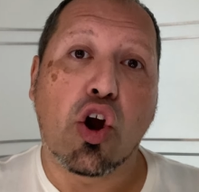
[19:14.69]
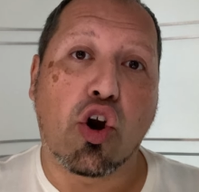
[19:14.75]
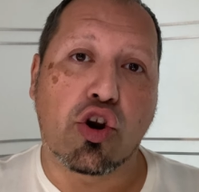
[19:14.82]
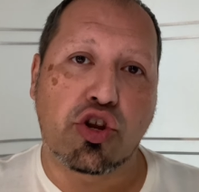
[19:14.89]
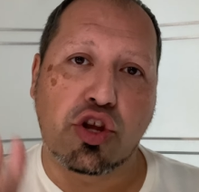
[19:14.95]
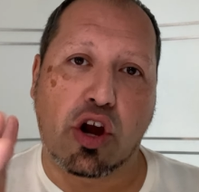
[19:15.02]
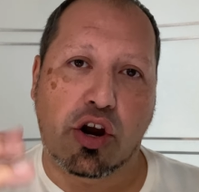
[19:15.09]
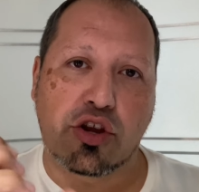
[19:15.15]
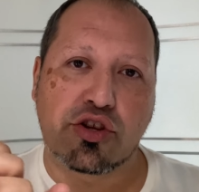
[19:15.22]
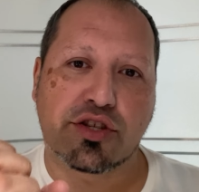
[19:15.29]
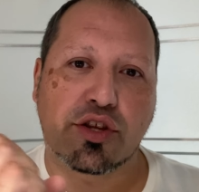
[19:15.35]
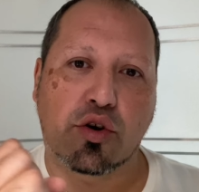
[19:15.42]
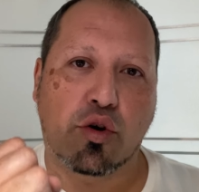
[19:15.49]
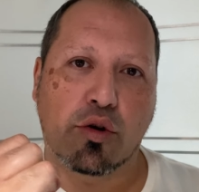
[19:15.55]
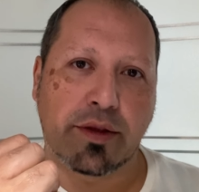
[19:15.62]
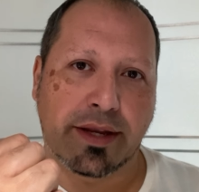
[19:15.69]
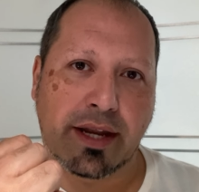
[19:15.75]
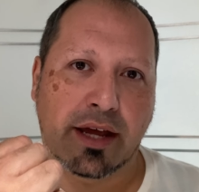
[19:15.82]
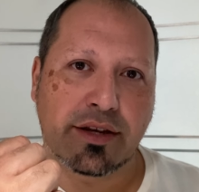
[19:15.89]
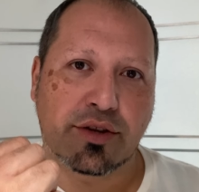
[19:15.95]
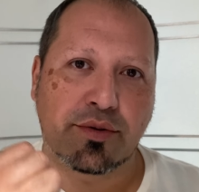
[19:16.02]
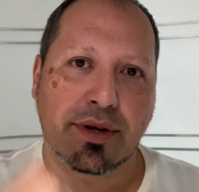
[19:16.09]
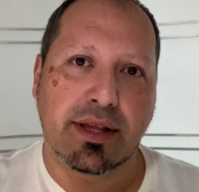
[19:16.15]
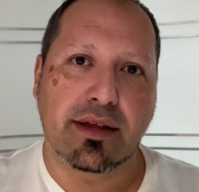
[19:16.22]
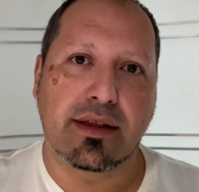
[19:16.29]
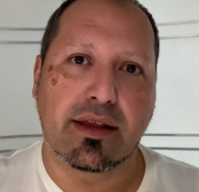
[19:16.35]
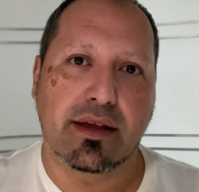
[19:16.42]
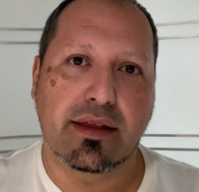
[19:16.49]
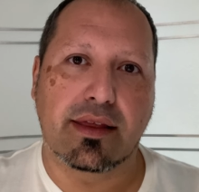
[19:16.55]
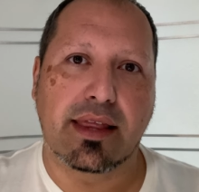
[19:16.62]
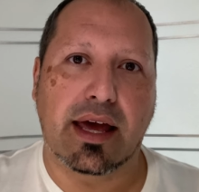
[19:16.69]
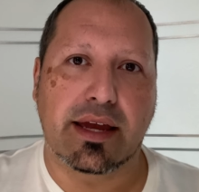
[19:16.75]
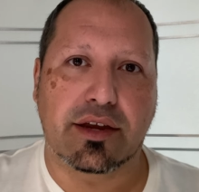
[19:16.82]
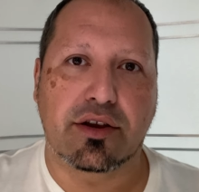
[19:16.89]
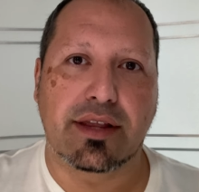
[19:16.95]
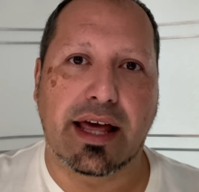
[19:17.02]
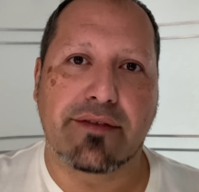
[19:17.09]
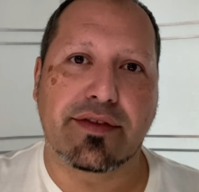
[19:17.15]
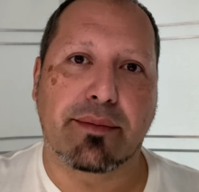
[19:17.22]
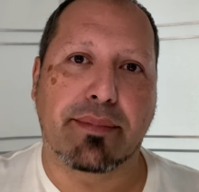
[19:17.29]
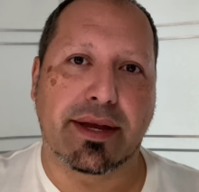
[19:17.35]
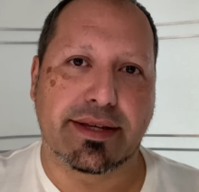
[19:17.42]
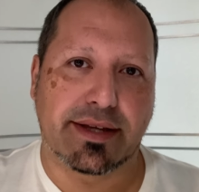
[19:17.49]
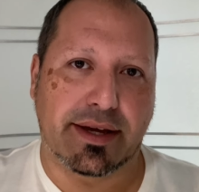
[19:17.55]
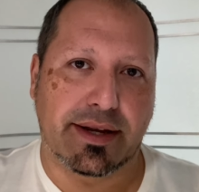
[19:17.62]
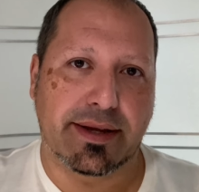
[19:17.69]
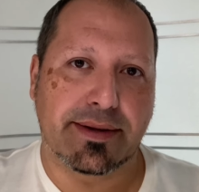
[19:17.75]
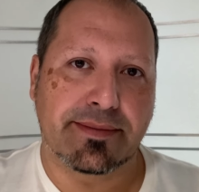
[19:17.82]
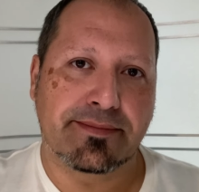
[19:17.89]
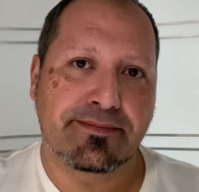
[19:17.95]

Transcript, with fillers: Or do, are you still holding on to it like your life depends on it?